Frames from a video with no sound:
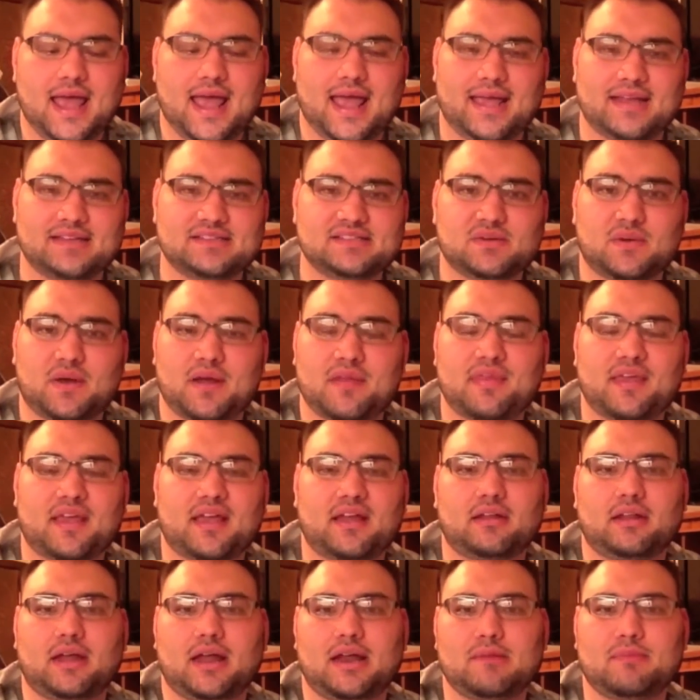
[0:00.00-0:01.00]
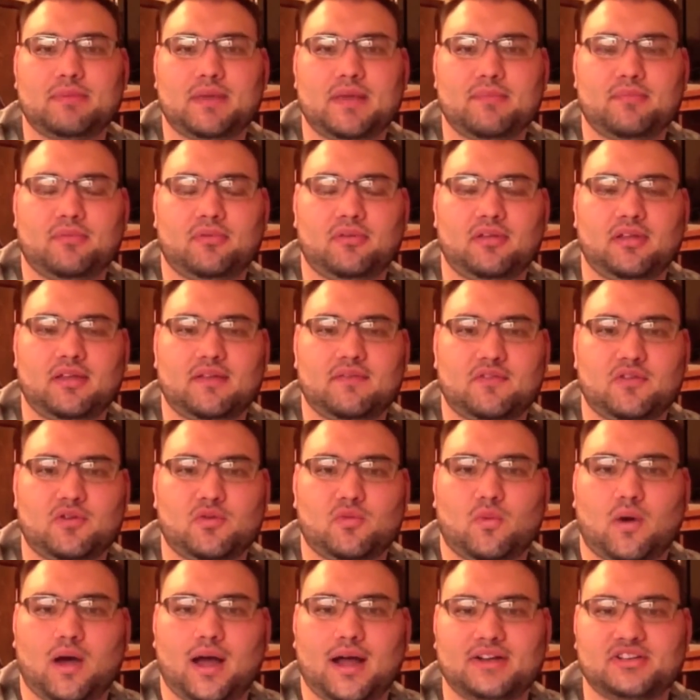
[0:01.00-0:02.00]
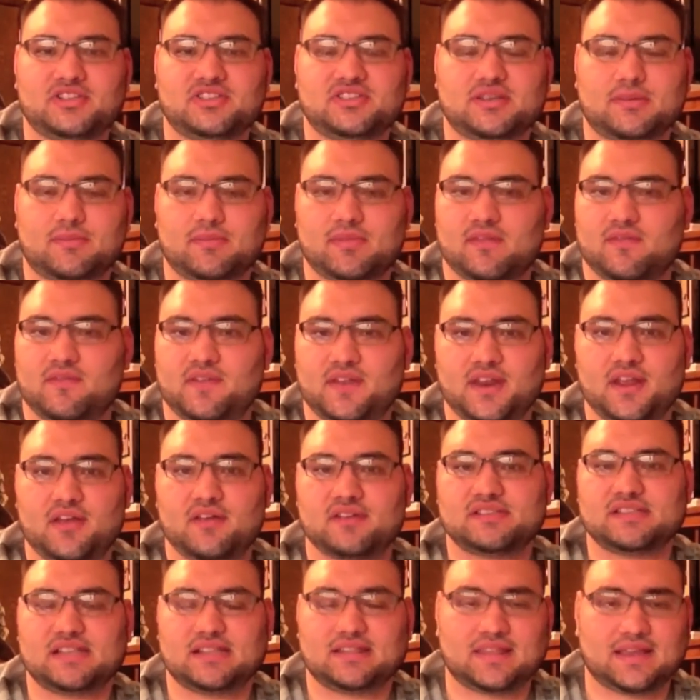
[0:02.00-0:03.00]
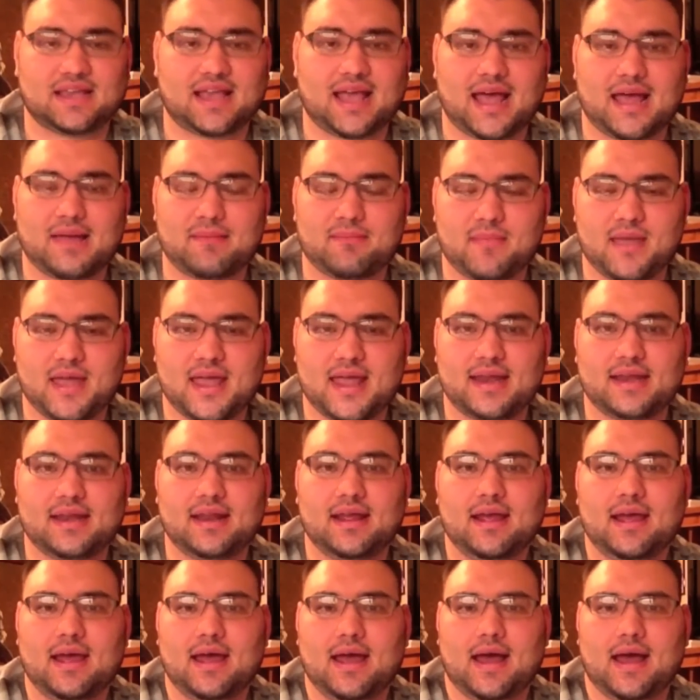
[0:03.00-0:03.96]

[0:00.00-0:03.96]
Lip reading: and so I think a lot of people, if you watch some of the videos that the guy made